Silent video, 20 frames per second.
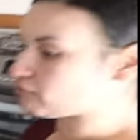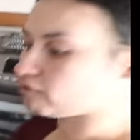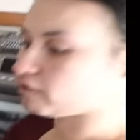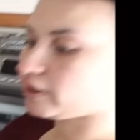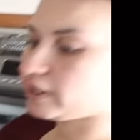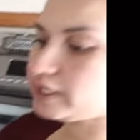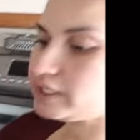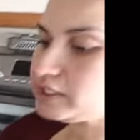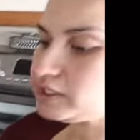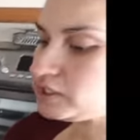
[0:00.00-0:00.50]

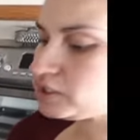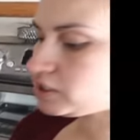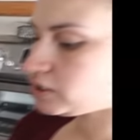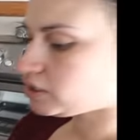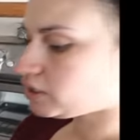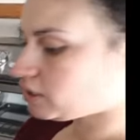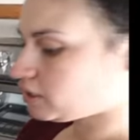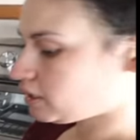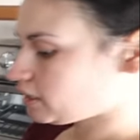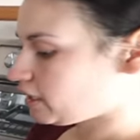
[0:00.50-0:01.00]

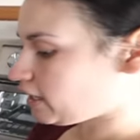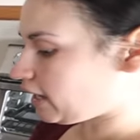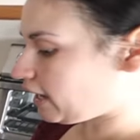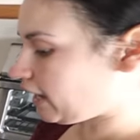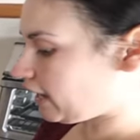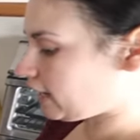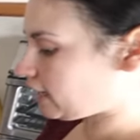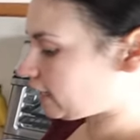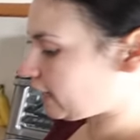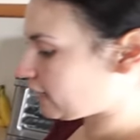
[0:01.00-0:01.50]
fridge
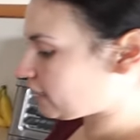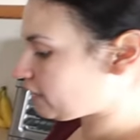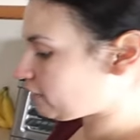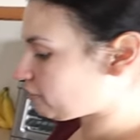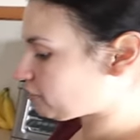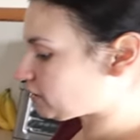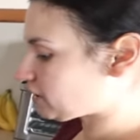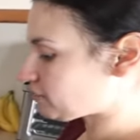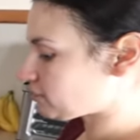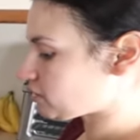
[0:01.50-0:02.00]
and I didn't
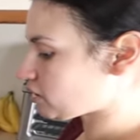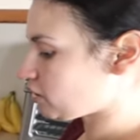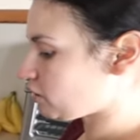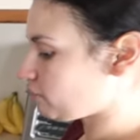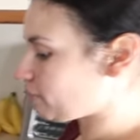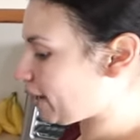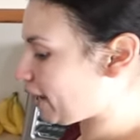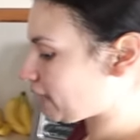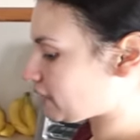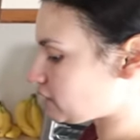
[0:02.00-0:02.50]
want them to go
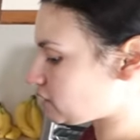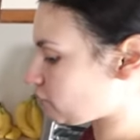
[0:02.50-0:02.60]
bad,